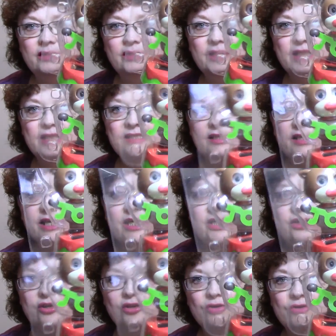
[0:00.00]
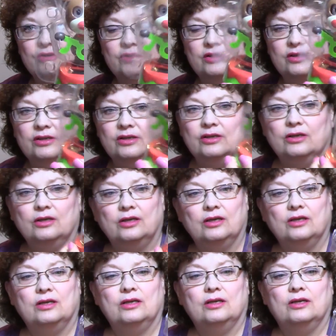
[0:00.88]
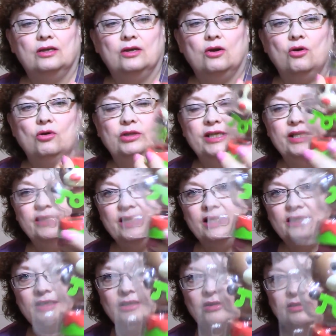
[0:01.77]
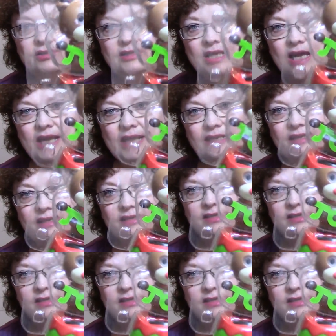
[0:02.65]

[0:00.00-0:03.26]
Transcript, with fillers: Isn't he cute? holding that little sign that